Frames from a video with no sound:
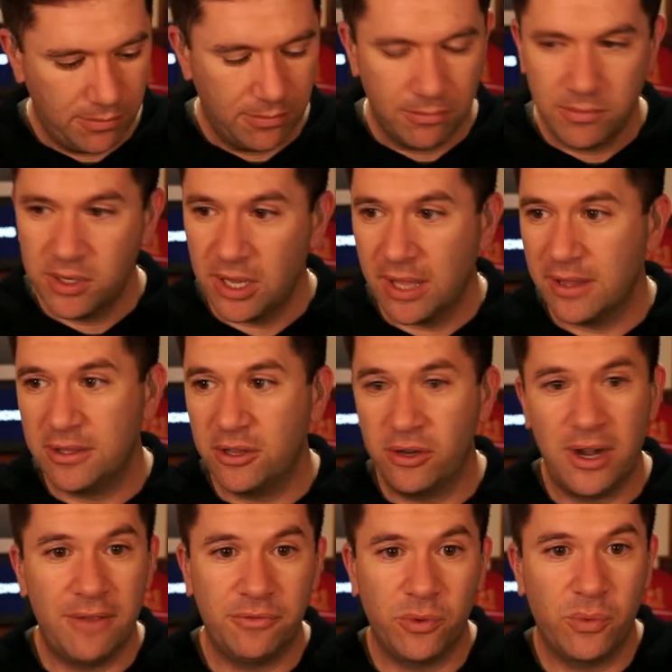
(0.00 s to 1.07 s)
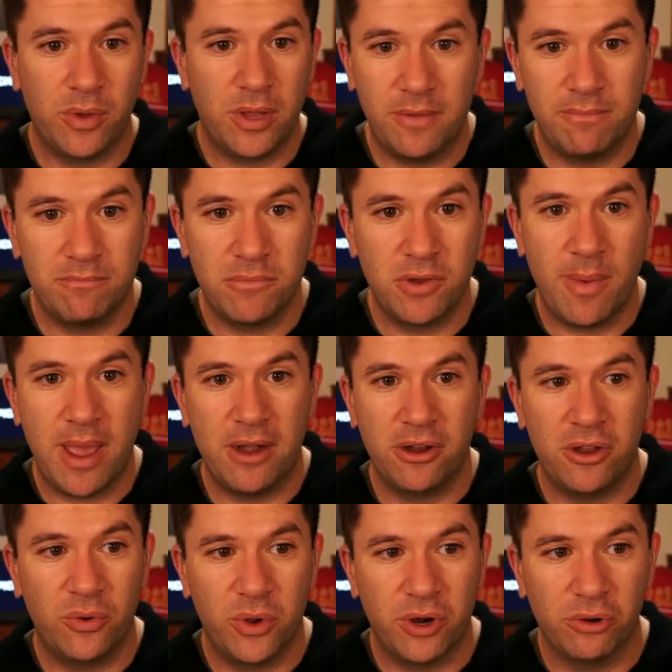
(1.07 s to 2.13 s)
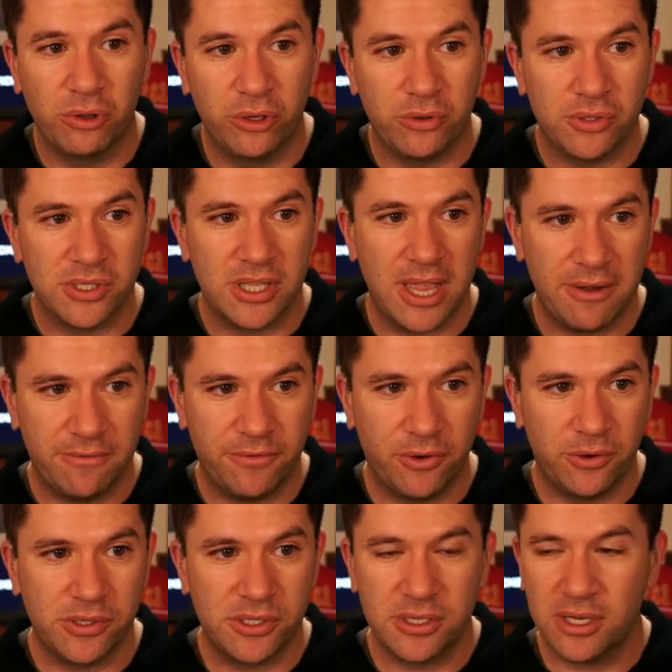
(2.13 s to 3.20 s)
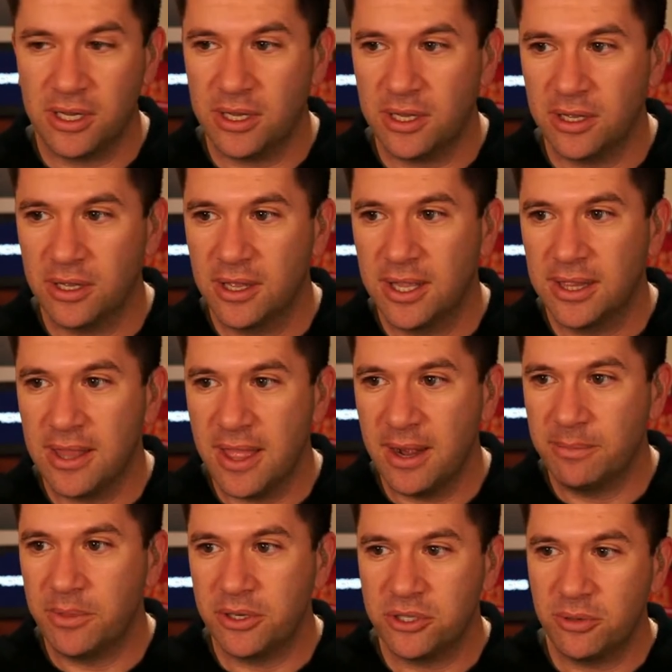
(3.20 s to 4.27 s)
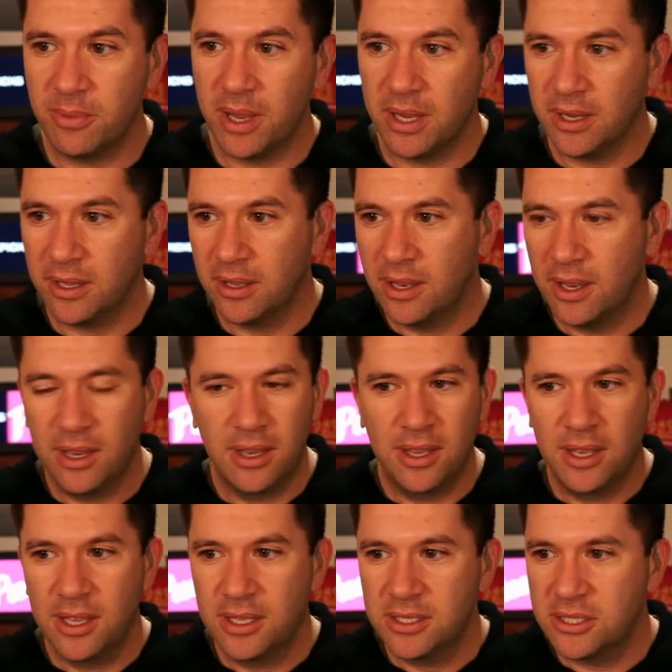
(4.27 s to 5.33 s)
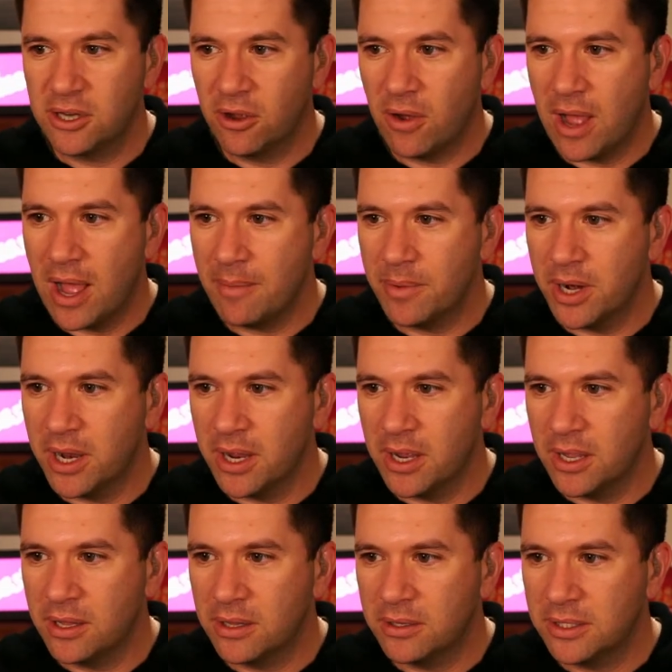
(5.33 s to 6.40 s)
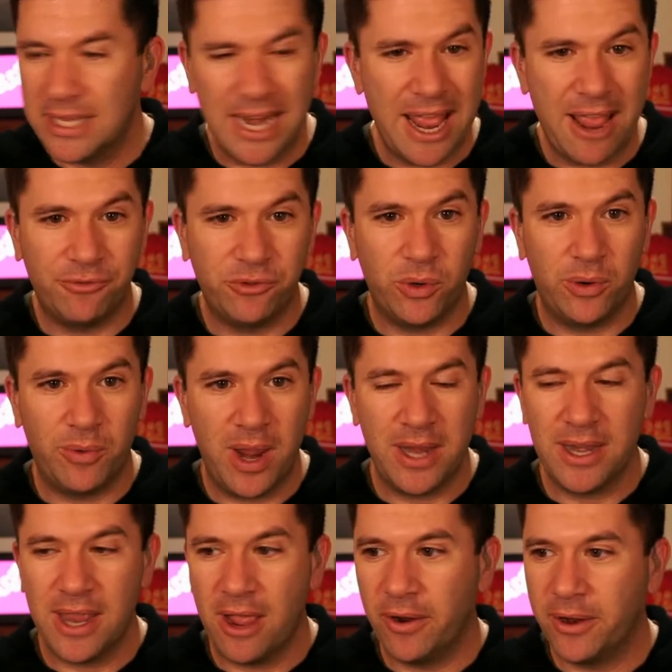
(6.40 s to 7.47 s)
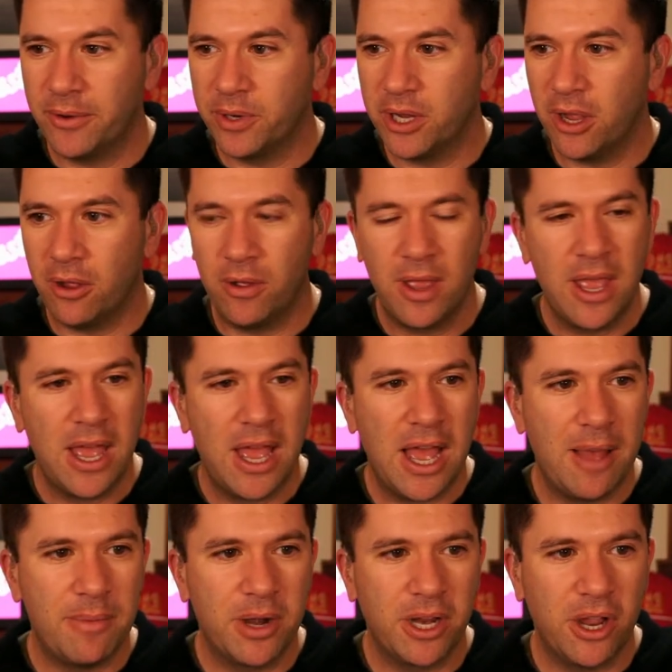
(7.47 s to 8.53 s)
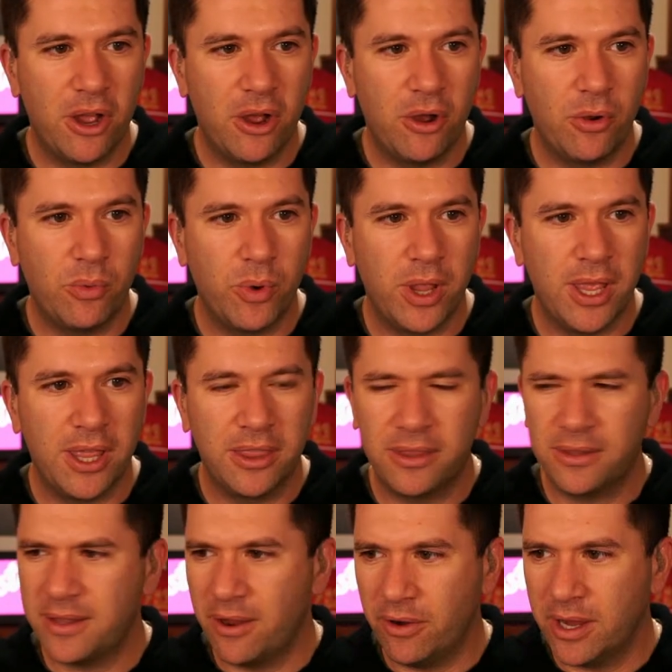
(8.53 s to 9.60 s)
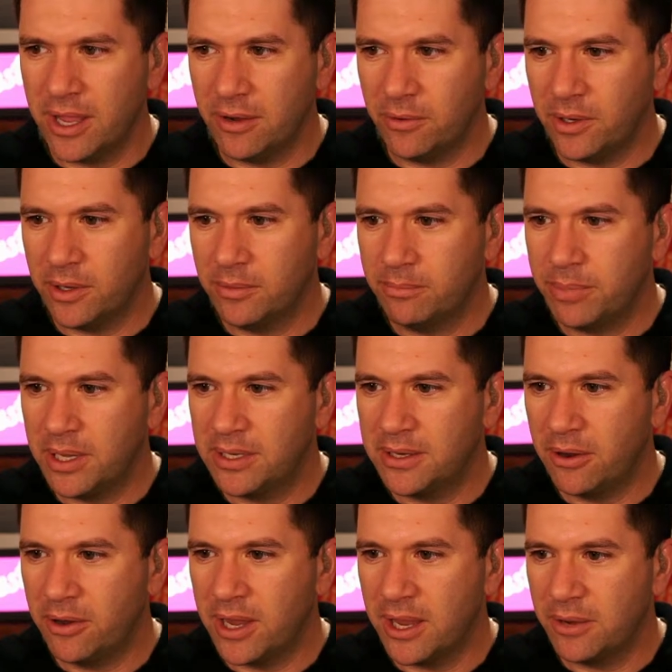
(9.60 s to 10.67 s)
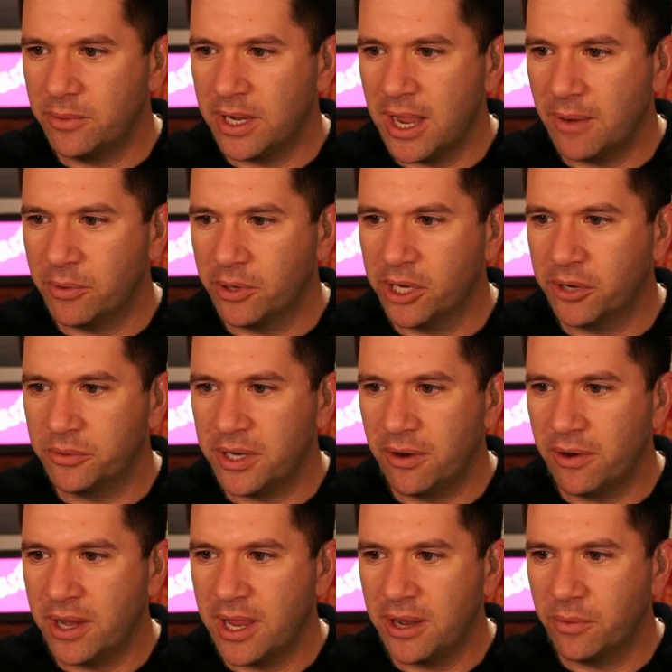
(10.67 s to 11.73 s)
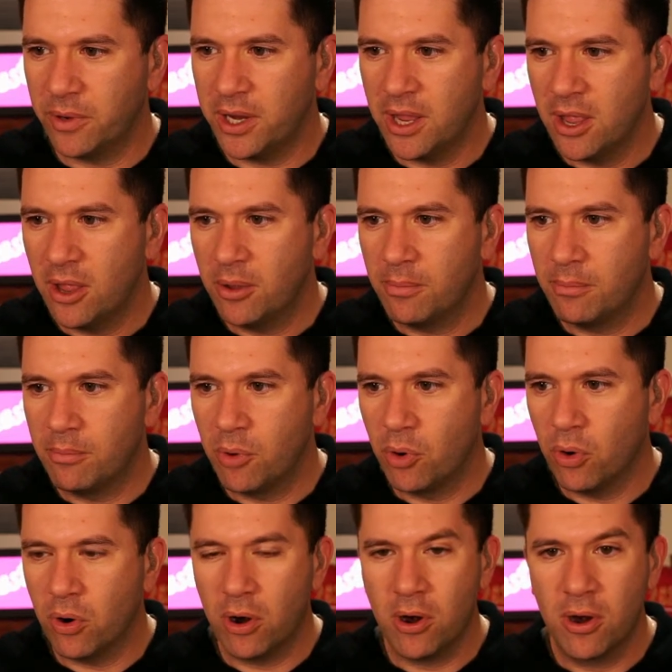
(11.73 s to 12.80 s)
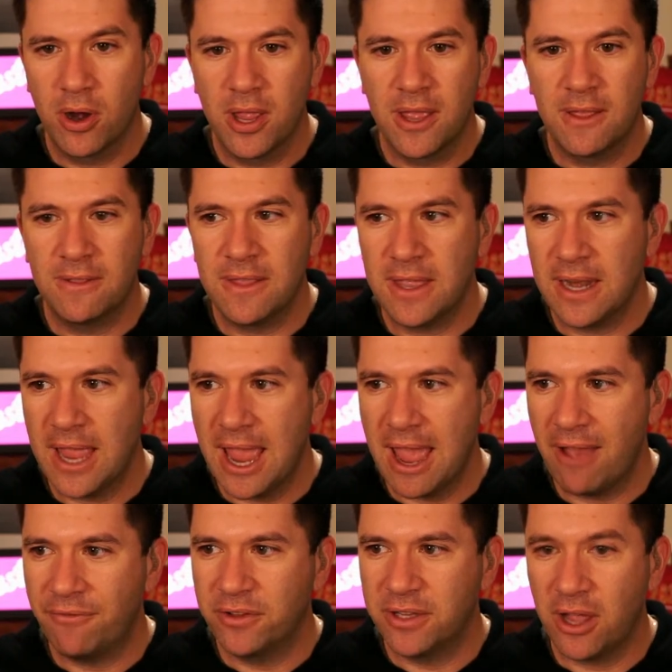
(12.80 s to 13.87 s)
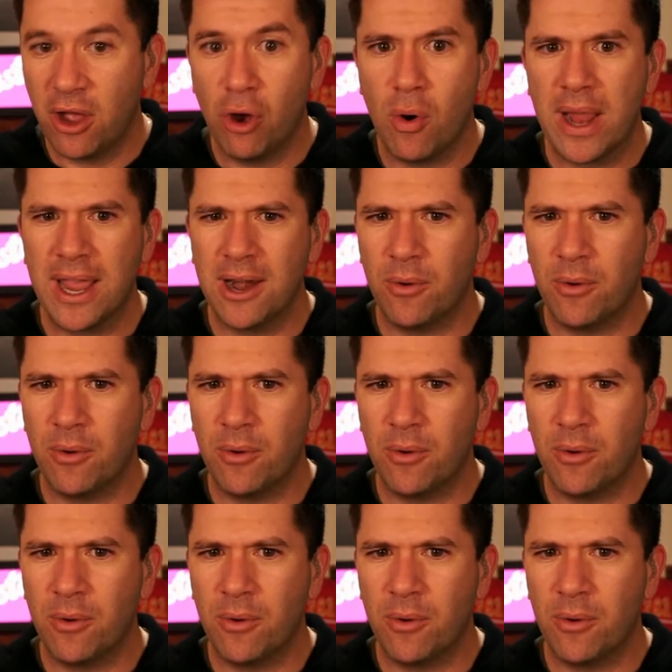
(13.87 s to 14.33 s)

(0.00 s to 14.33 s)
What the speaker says: you don't have to, no matter you win or lose that first lineup that you make. So I'm going to get after it right now. Here we go. I'm going to go with Derrick Henry. Big Derrick Henry guy. We're going to go Derrick Henry more than half a touchdown. Oh, I got a